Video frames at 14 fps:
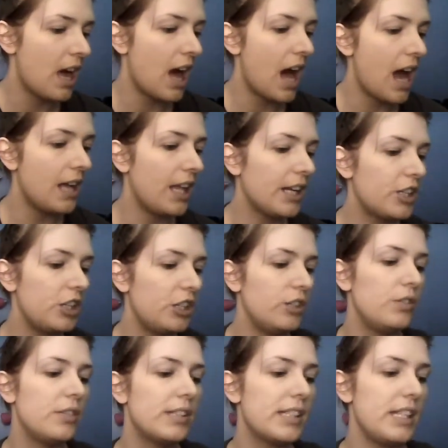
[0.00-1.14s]
I like to
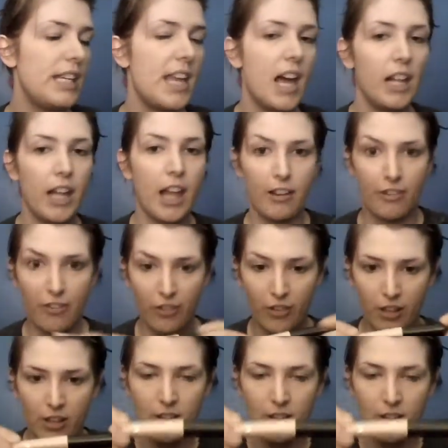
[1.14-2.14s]
use ELF.